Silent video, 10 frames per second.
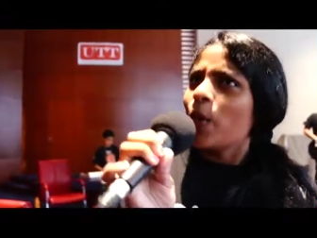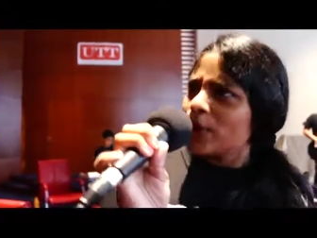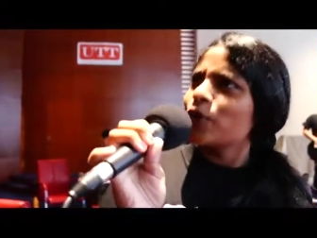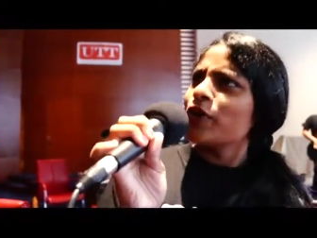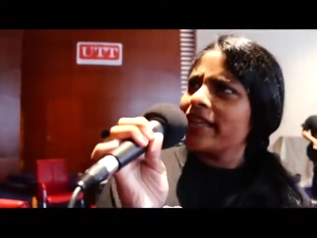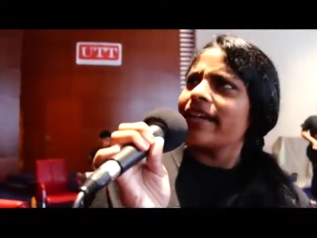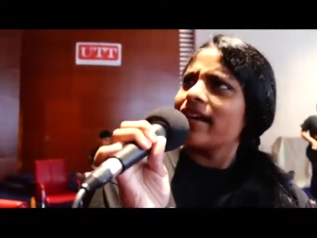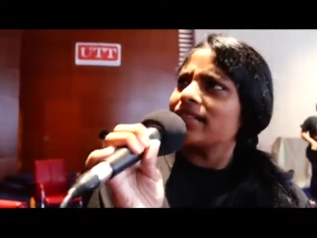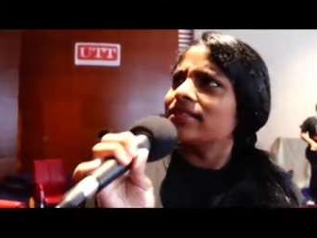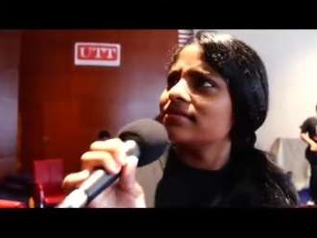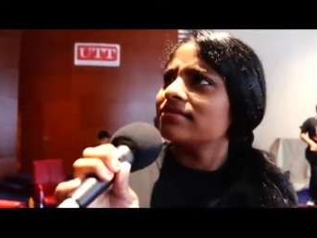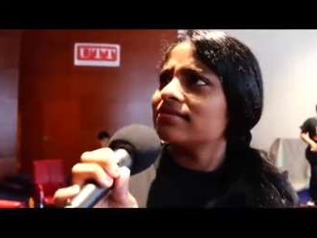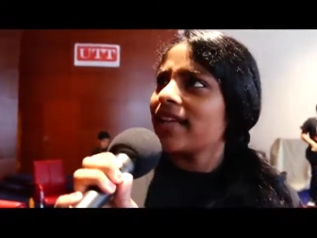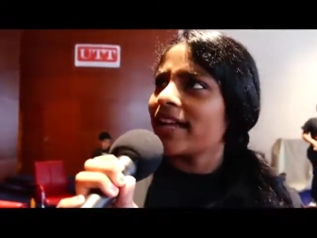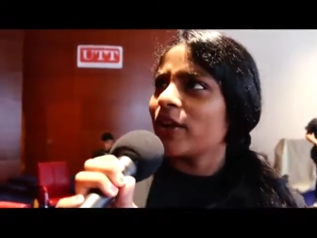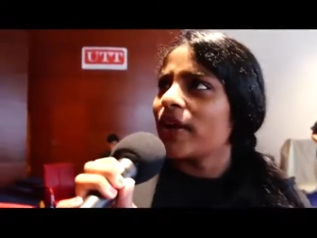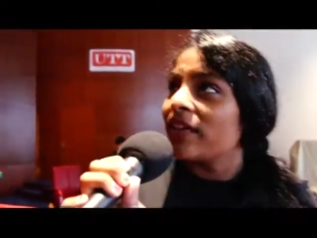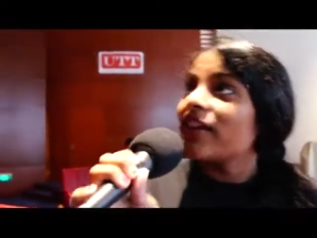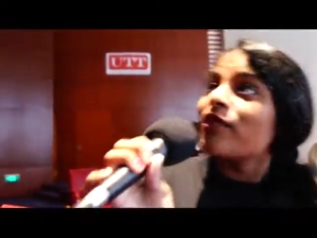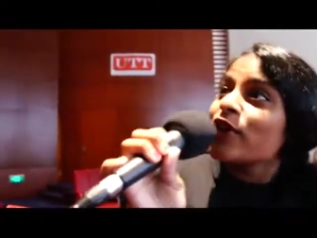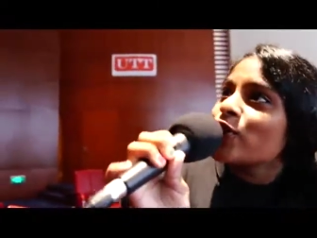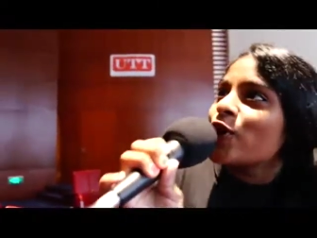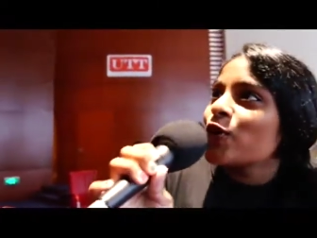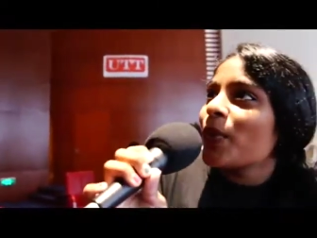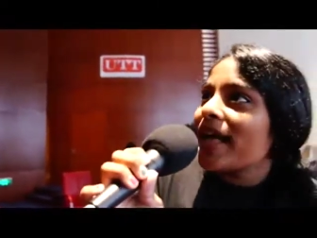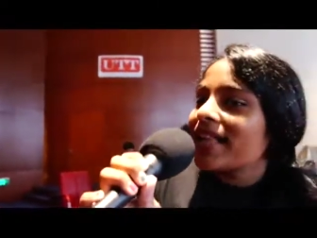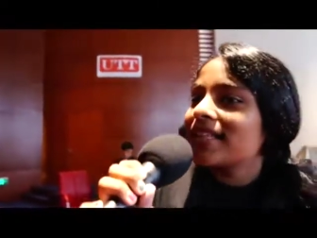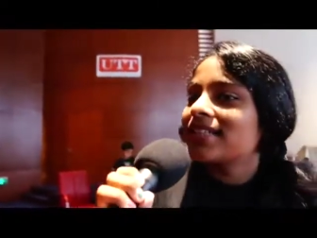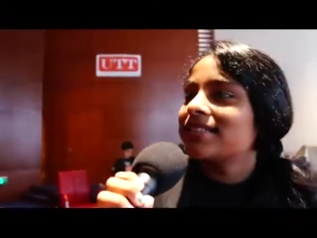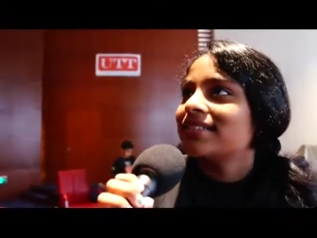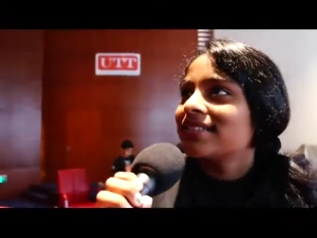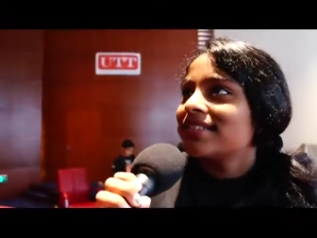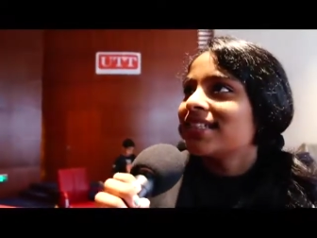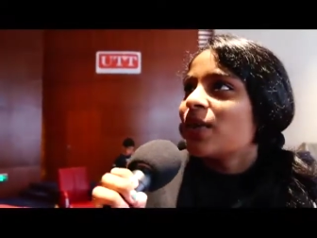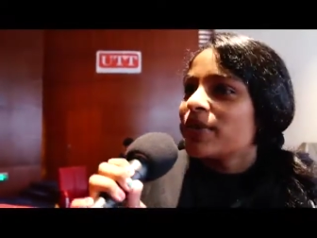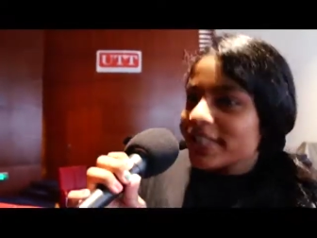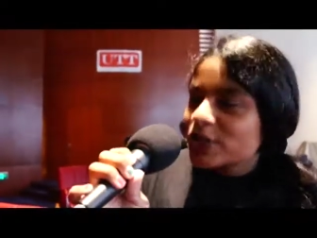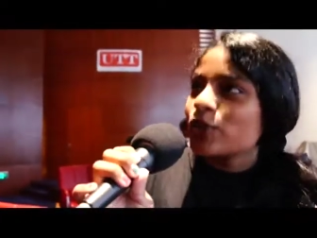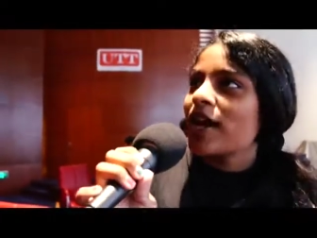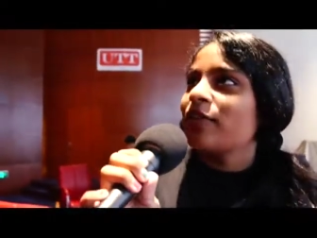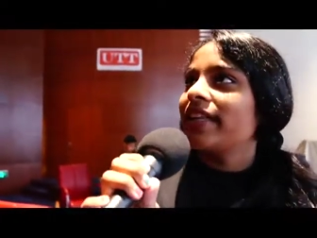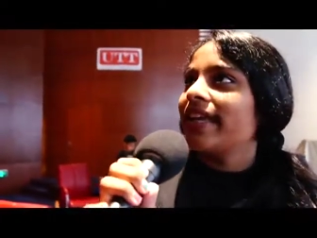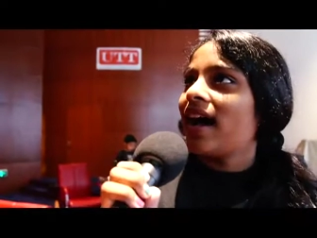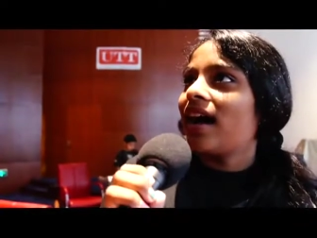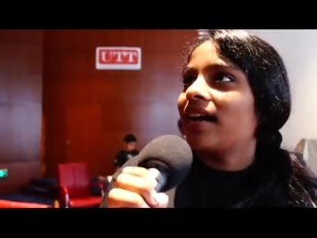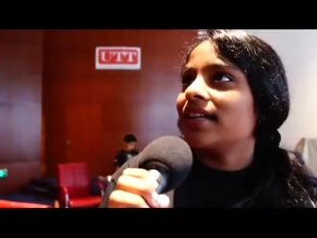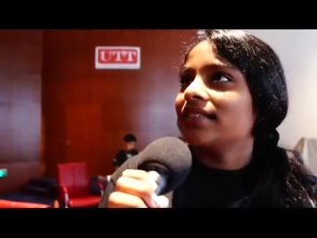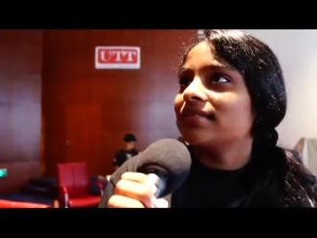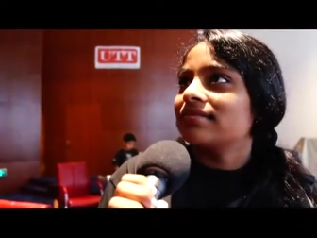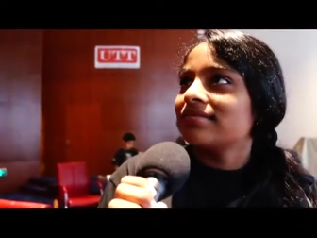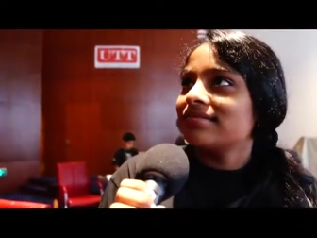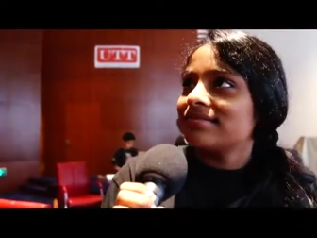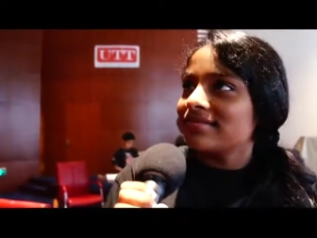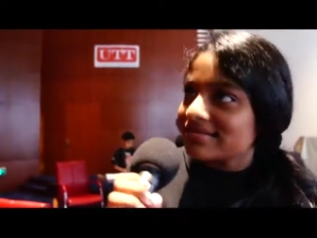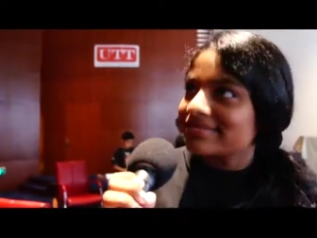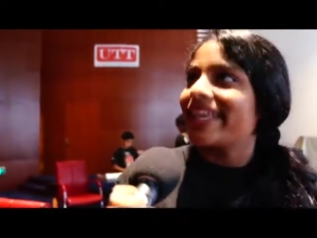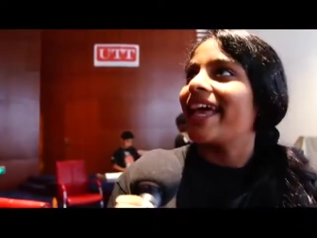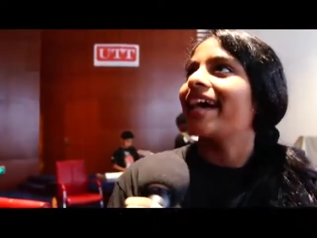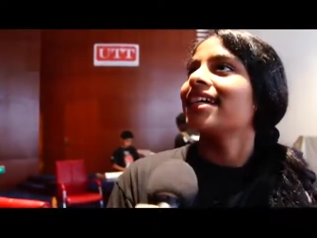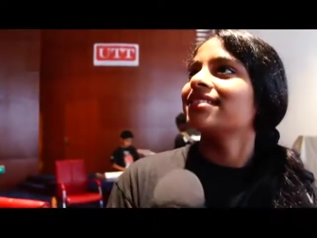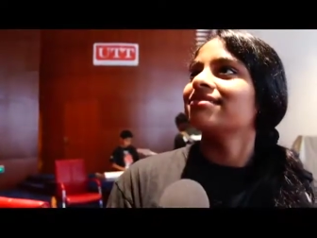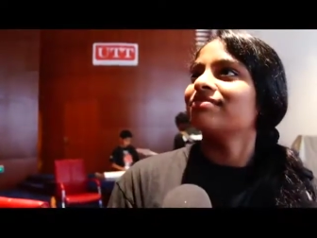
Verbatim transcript: We'll do really good. And you know, even if we don't do well, we still tried really hard, and yeah.